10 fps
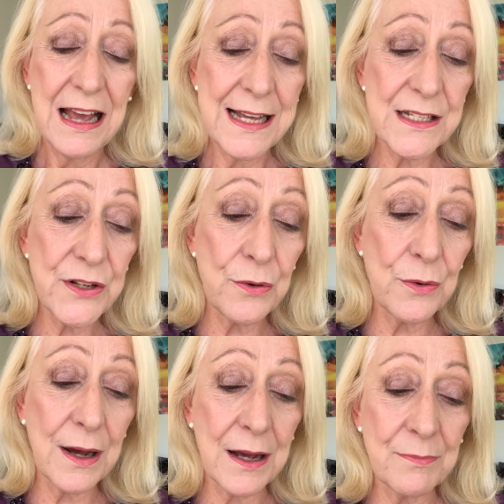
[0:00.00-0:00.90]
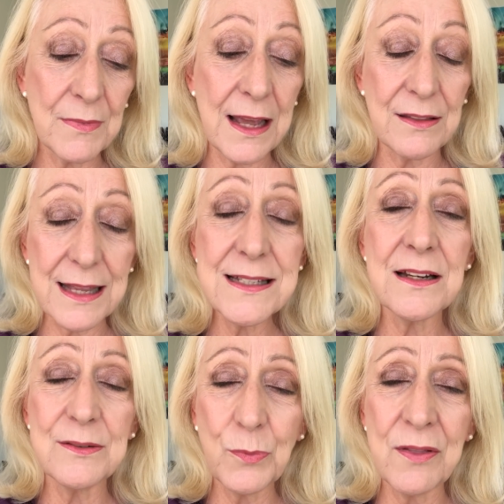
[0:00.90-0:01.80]
And so um, that's
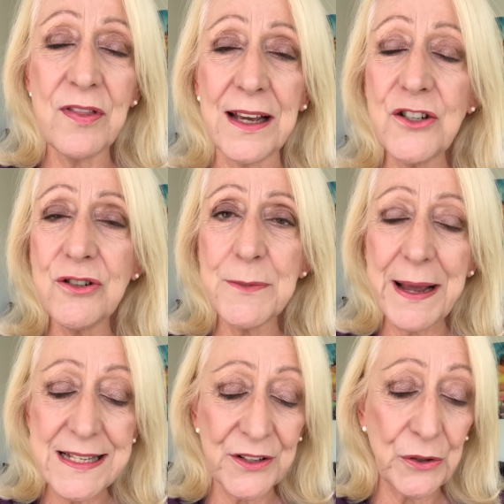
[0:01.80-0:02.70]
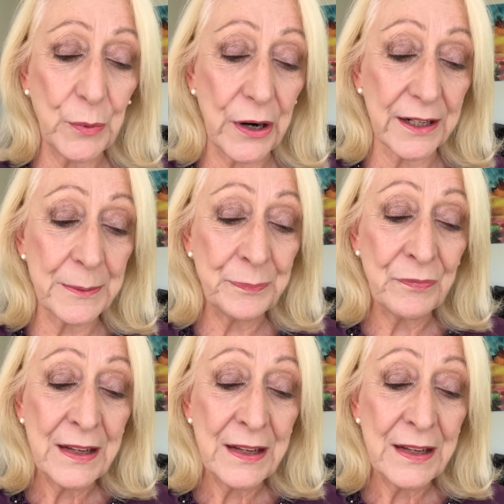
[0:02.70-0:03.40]
one thing. Is your space going to work?